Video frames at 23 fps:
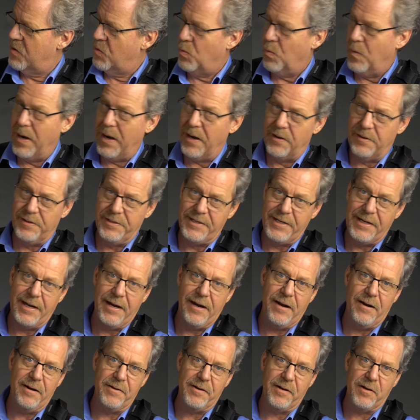of wear and
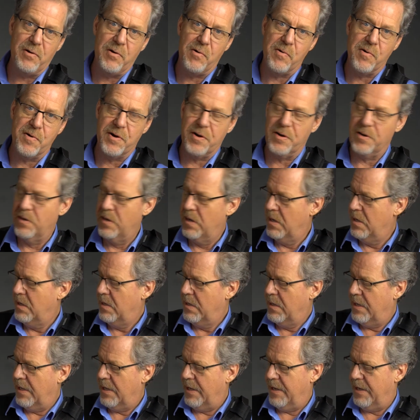tear on the corner,
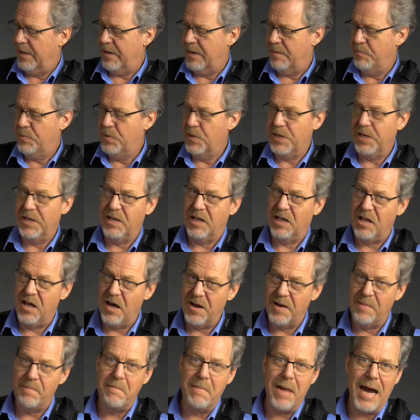and I'm putting a
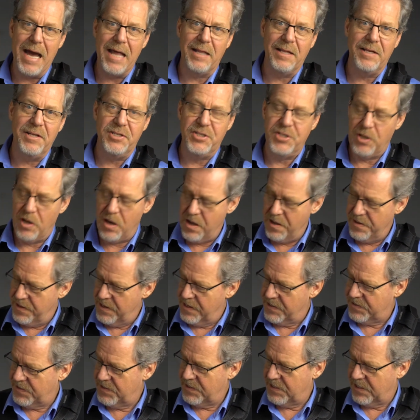lot of mileage on
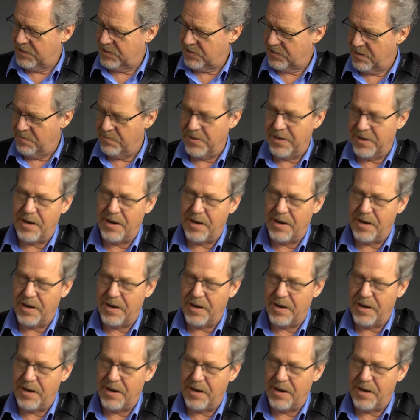this system,